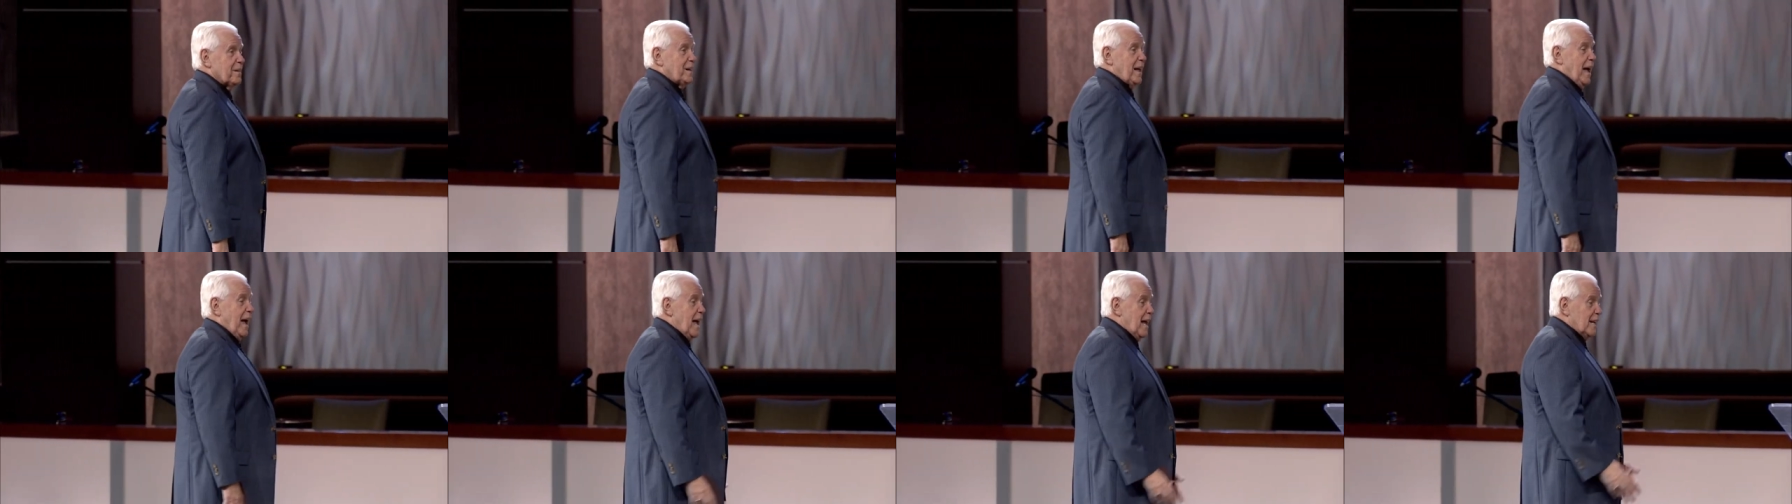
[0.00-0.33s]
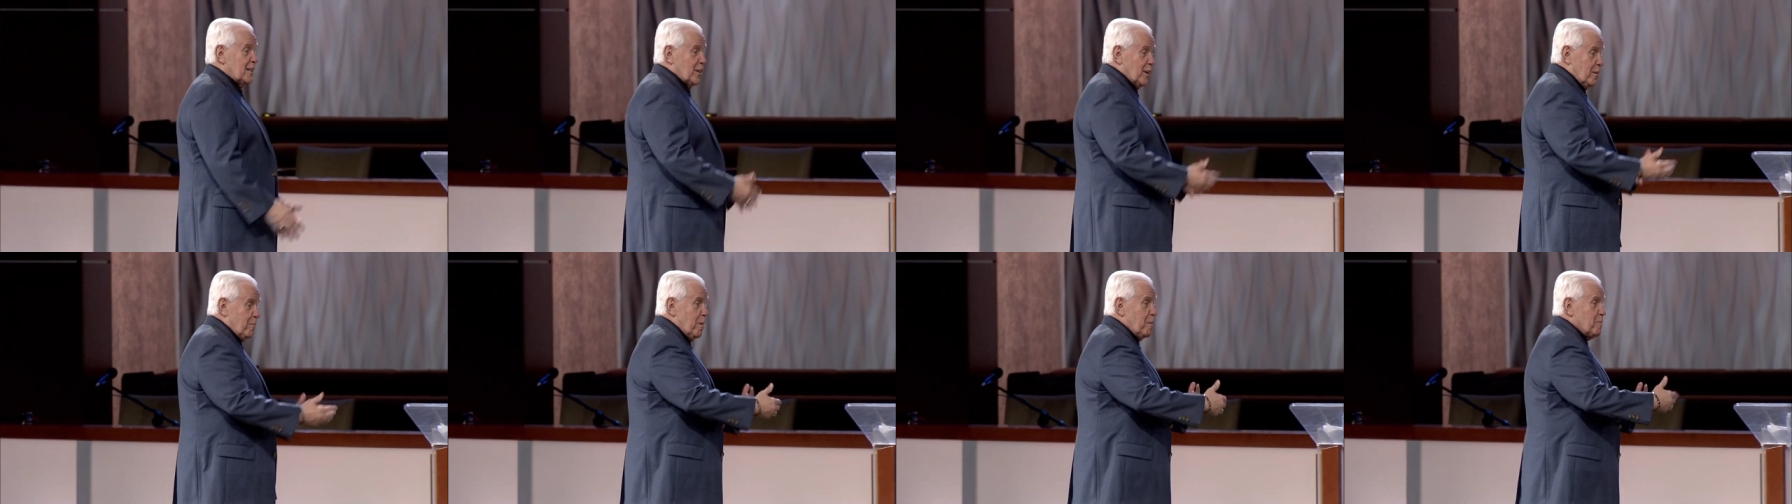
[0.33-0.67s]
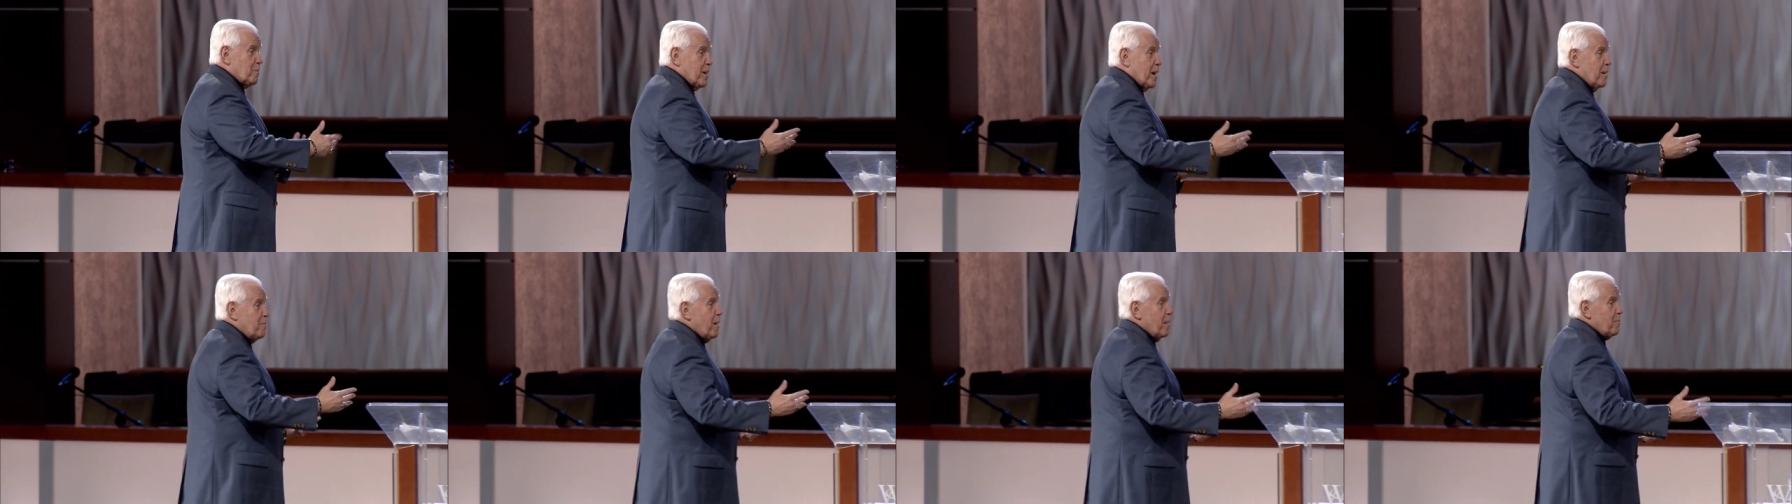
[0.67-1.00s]
I had some of them
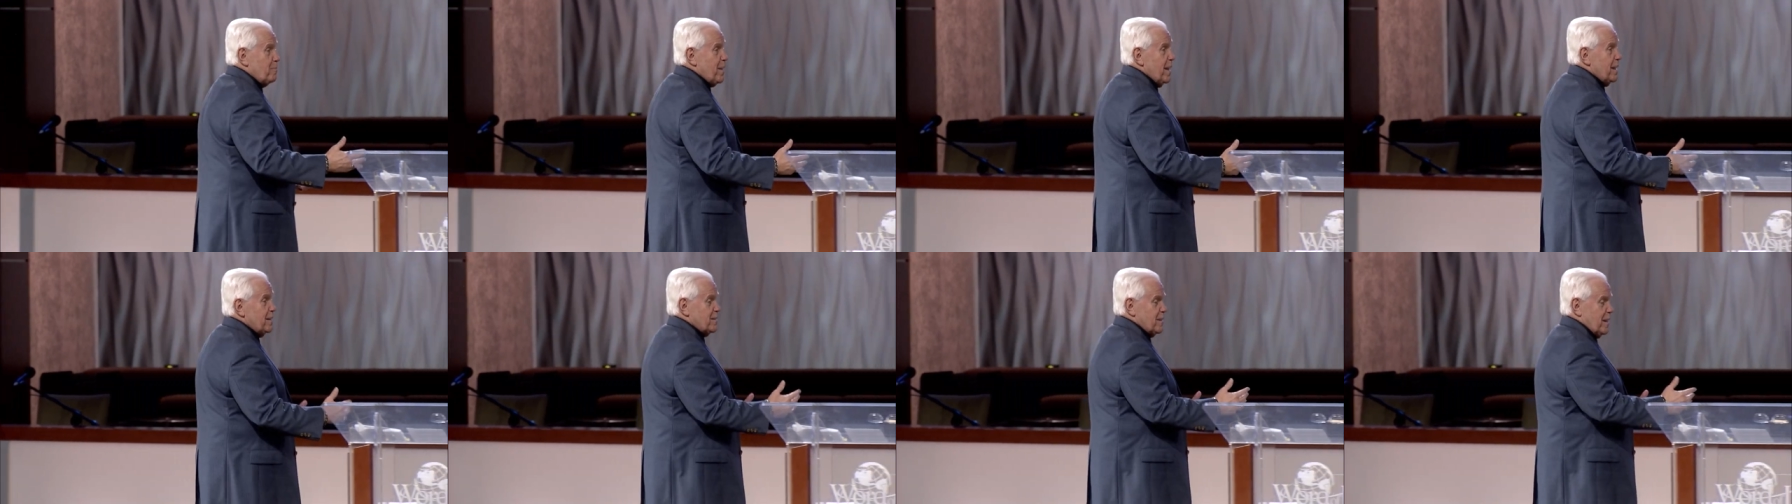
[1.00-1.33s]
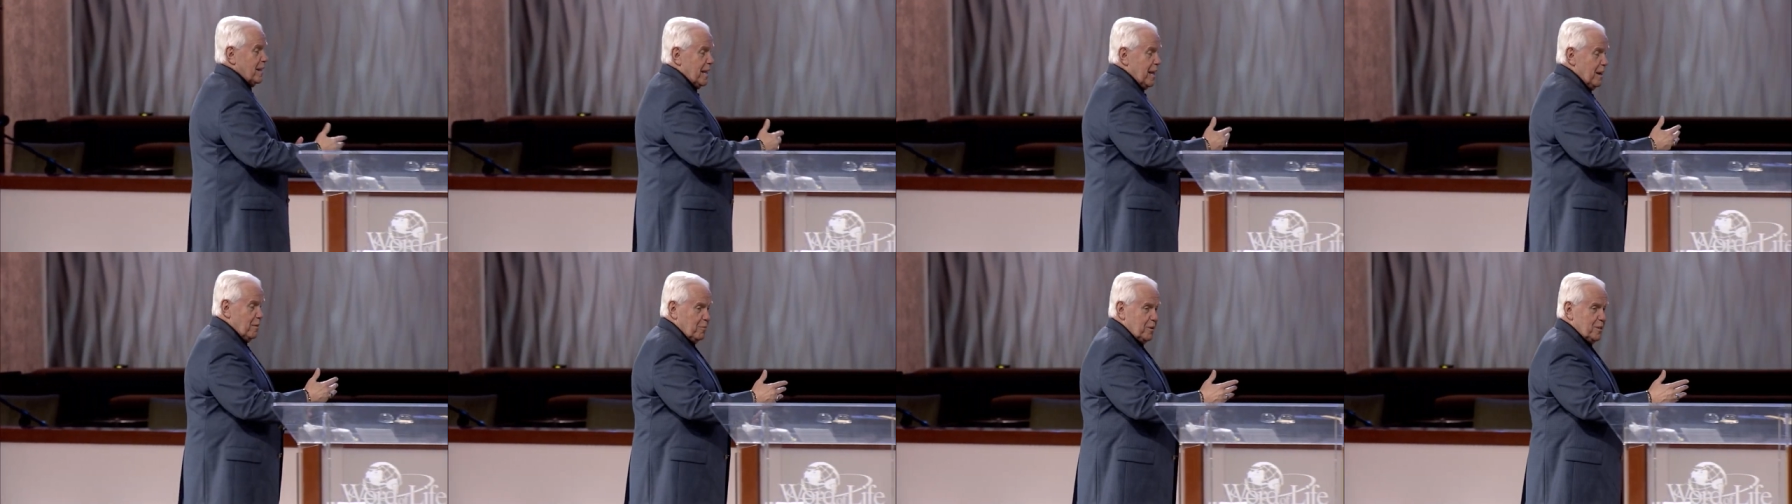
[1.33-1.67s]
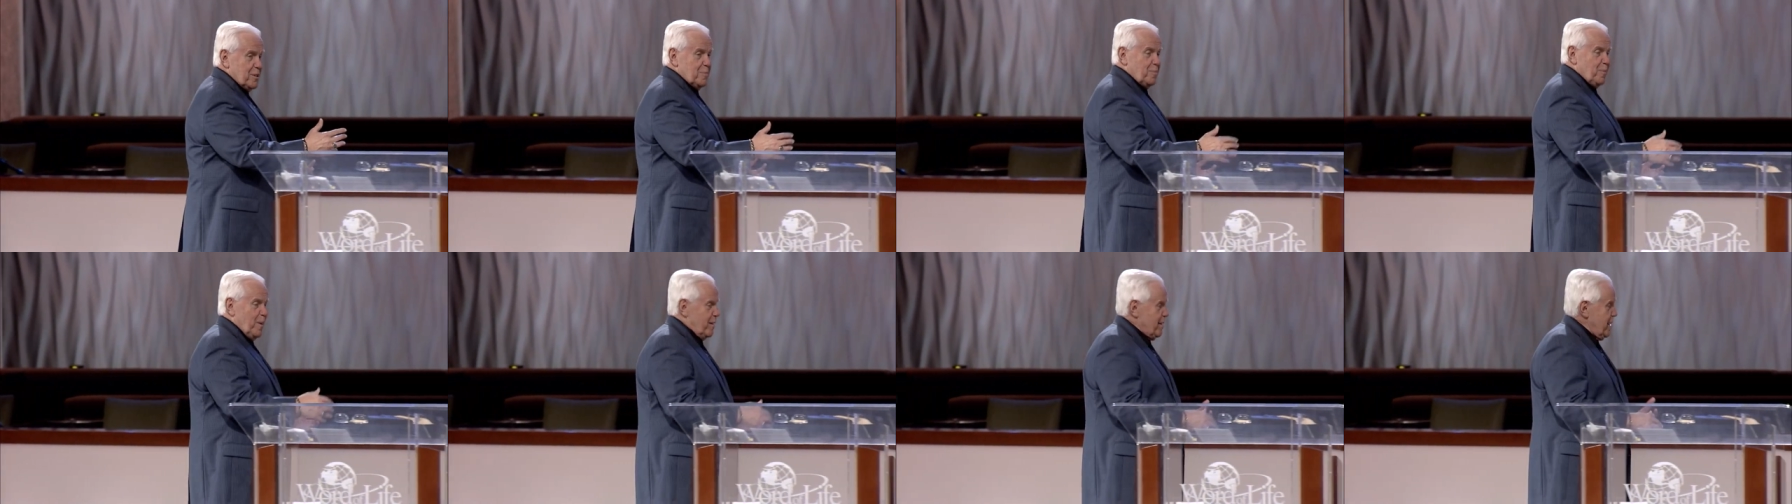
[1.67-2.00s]
come up there and say, Would you pray?